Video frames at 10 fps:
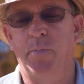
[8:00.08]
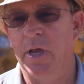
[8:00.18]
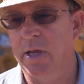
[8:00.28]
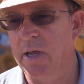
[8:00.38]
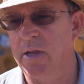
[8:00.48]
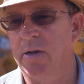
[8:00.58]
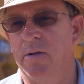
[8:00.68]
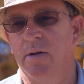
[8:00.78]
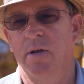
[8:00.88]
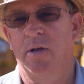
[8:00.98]
pick it,
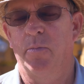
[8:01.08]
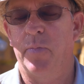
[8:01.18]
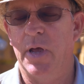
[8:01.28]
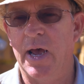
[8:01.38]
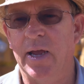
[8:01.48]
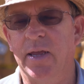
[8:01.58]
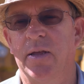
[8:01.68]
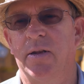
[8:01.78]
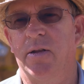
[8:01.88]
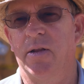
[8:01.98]
pack
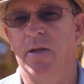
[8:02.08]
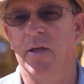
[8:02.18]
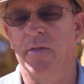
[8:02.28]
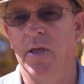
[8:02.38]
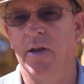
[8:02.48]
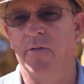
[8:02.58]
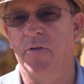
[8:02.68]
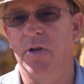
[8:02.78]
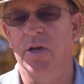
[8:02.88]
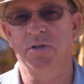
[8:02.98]
it, and then
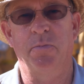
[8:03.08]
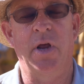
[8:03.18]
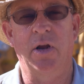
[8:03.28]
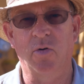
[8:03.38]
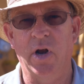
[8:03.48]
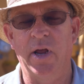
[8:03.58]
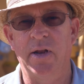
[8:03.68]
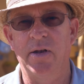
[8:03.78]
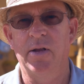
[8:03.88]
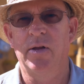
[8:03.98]
if it doesn't make
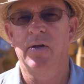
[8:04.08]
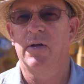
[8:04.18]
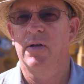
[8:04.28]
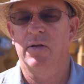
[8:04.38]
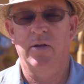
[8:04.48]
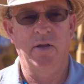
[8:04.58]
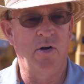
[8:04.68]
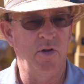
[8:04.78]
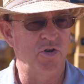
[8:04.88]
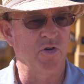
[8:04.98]
grade,
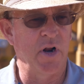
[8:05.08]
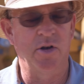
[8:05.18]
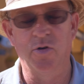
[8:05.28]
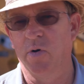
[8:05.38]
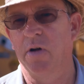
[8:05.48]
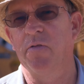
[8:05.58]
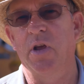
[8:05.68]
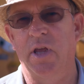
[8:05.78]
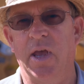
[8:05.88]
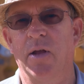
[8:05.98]
you try to do whatever
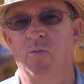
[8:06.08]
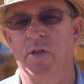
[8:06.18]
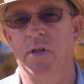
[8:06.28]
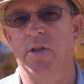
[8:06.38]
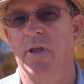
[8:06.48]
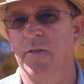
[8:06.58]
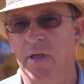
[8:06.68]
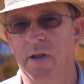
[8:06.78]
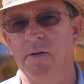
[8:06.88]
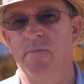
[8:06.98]
you can with it, and
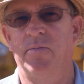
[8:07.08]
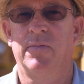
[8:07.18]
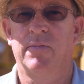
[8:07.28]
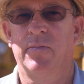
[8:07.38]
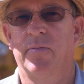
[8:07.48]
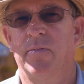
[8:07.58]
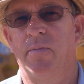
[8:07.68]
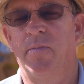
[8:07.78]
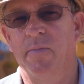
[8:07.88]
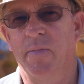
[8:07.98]

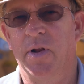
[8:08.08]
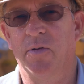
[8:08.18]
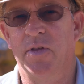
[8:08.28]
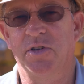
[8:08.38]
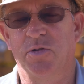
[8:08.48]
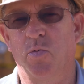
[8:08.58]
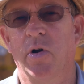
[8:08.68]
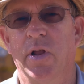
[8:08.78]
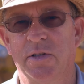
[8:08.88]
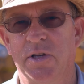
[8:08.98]
then this is
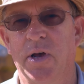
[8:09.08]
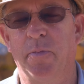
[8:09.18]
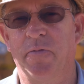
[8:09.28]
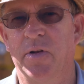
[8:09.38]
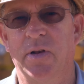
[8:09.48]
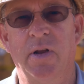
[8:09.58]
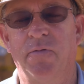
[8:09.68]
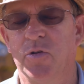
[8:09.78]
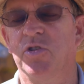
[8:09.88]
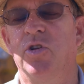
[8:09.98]
where it ends up
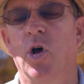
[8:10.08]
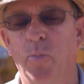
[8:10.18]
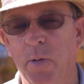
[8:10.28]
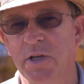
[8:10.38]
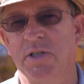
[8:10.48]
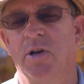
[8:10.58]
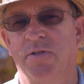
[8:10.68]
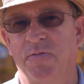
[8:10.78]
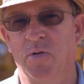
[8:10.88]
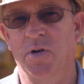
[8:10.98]
if there's no place
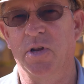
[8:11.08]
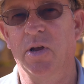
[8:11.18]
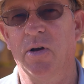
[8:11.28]
else for it to